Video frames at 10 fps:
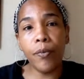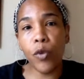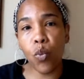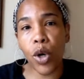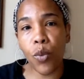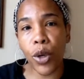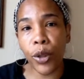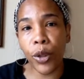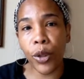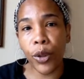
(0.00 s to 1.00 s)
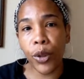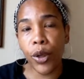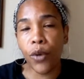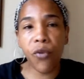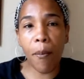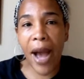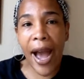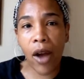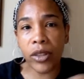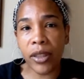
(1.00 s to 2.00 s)
Woodward for
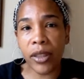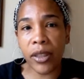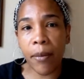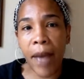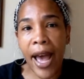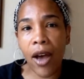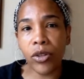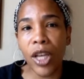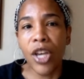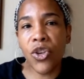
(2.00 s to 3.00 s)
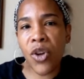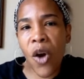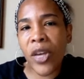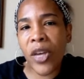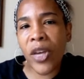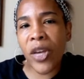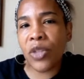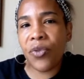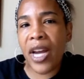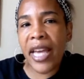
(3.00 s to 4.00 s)
miles and miles. It's
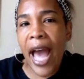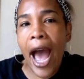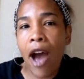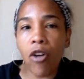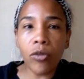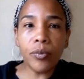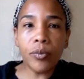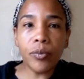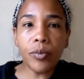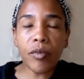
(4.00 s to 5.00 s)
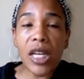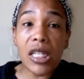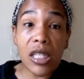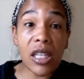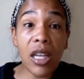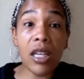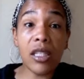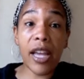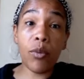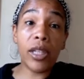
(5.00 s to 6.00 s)
funny how in
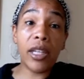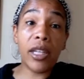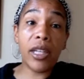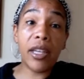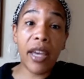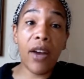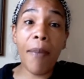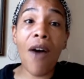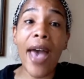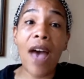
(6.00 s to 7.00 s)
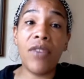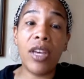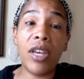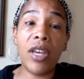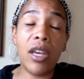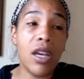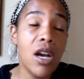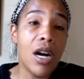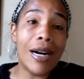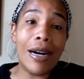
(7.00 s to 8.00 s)
cities that really care about having
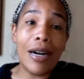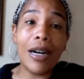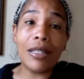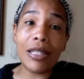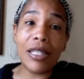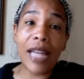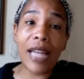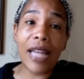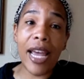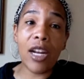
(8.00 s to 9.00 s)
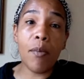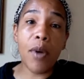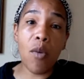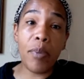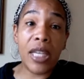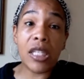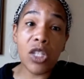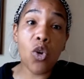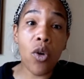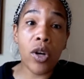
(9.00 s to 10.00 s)
a sustainable
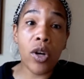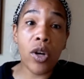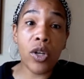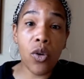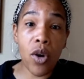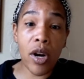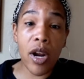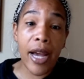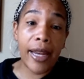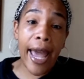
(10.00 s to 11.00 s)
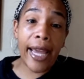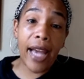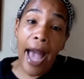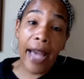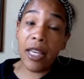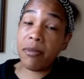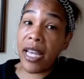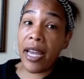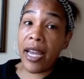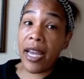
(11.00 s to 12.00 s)
business corridor, like I keep
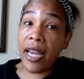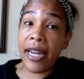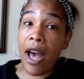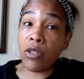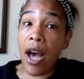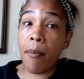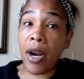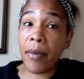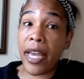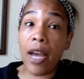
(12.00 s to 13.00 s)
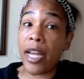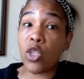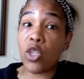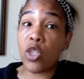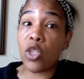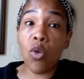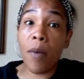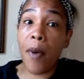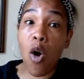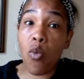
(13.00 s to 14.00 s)
saying, downtown Birmingham, they tore up
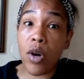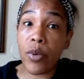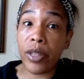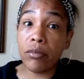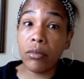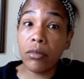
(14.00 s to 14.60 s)
old Woodward,